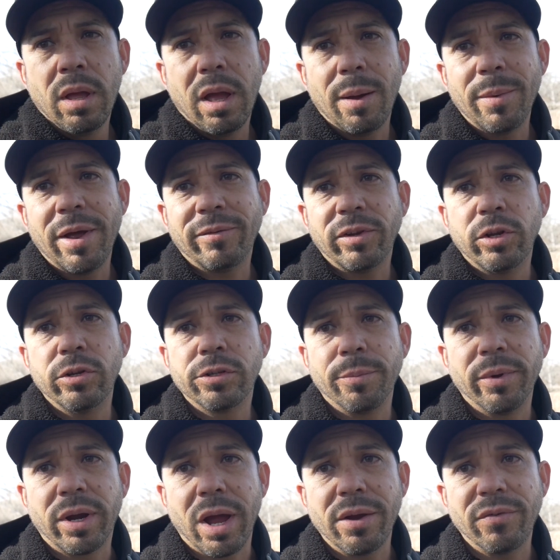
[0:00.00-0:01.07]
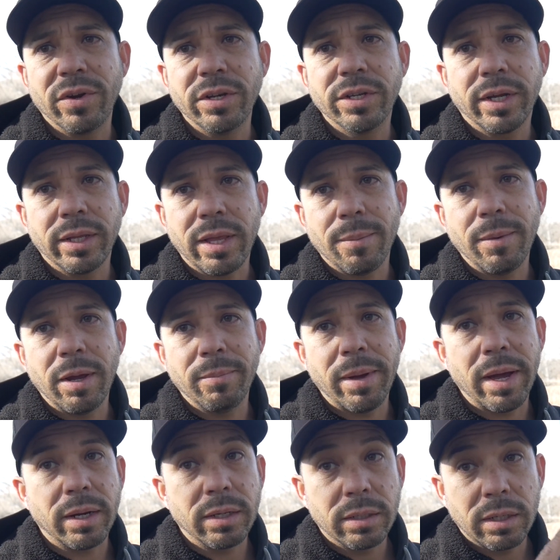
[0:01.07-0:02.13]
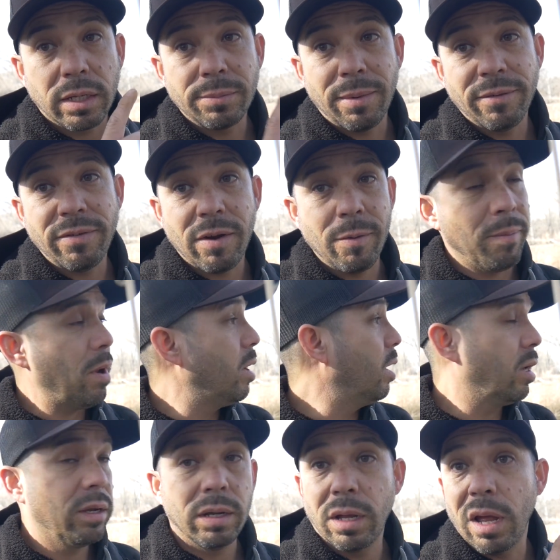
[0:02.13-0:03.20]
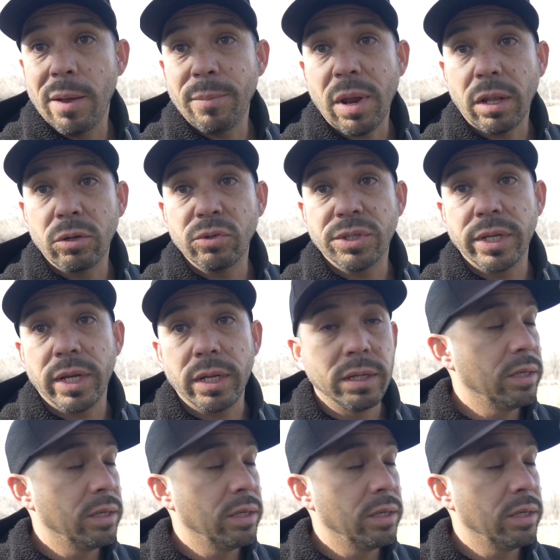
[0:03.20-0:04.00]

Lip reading: I'm gonna have to do some MacGyvering to get that bait back. That's my favorite bait. I'm not losing it.